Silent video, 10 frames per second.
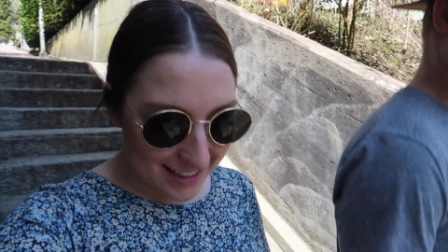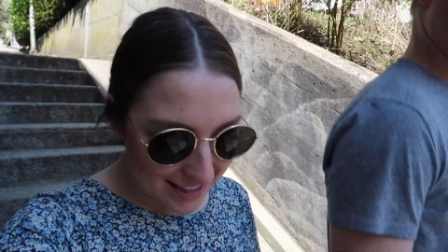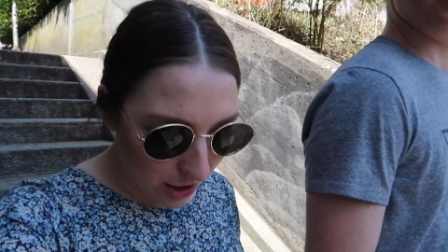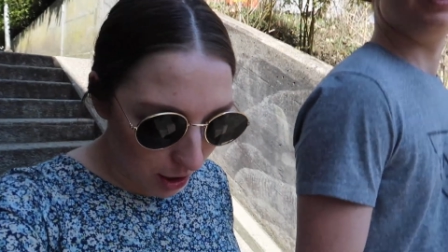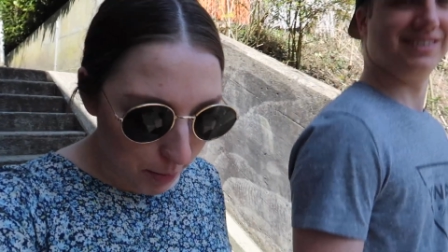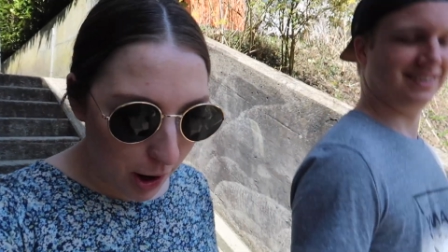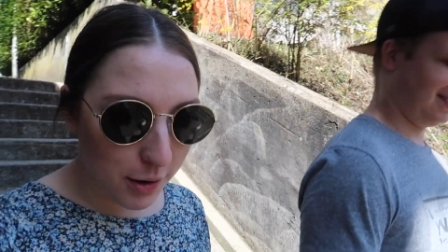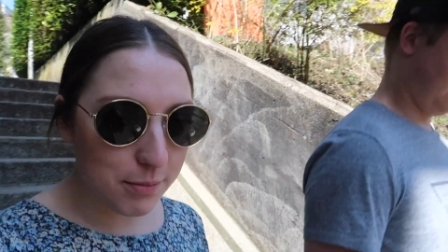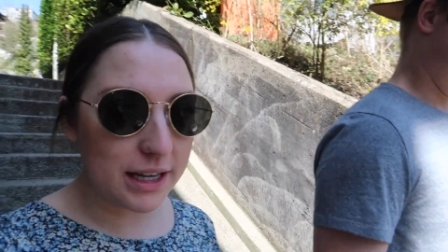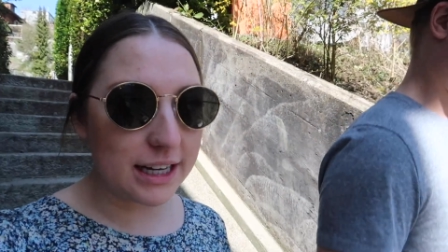that's in our
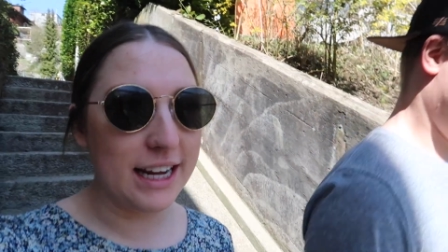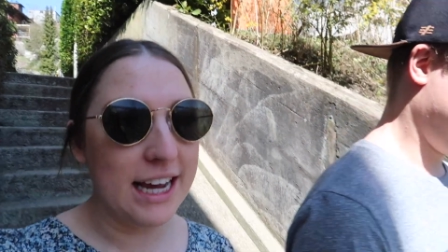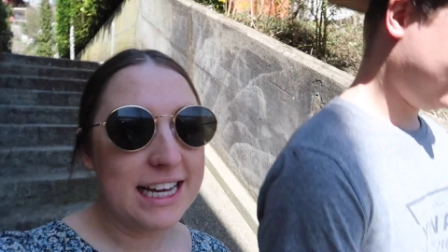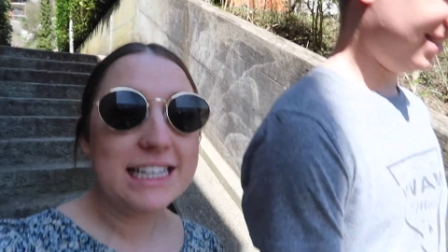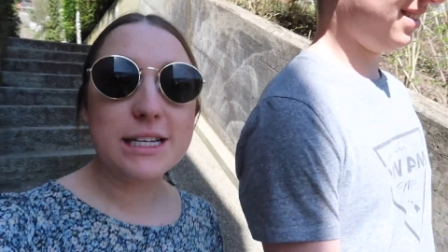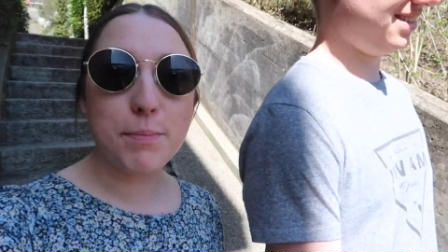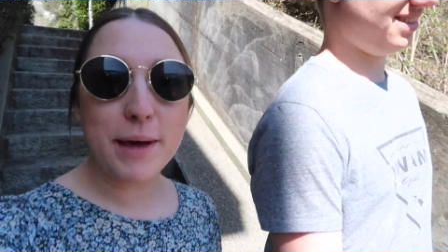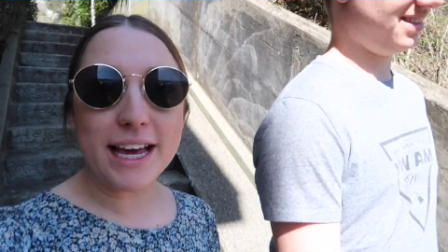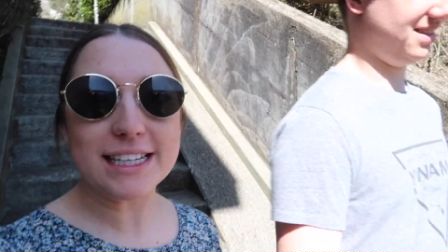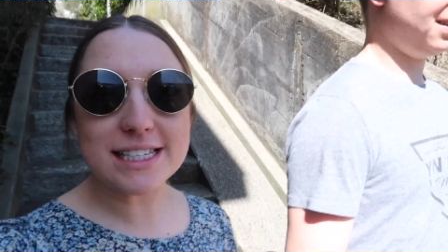apartment to
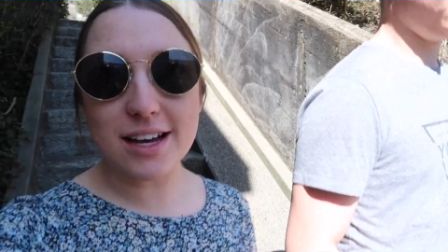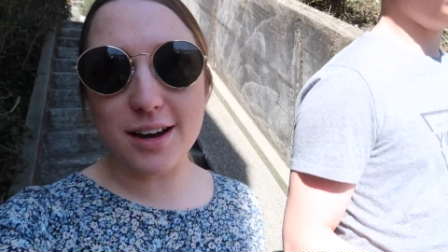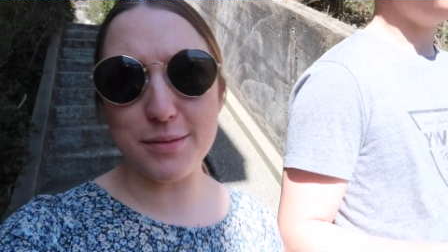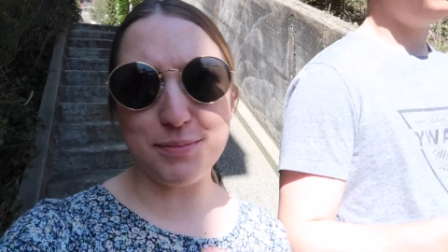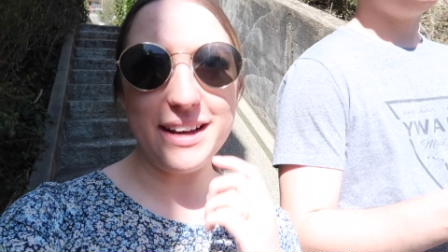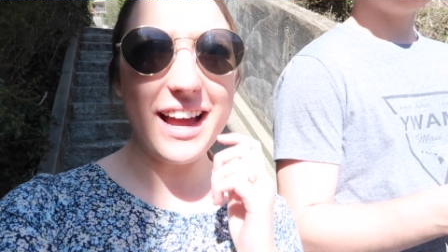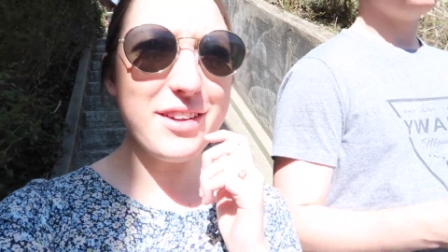pick some,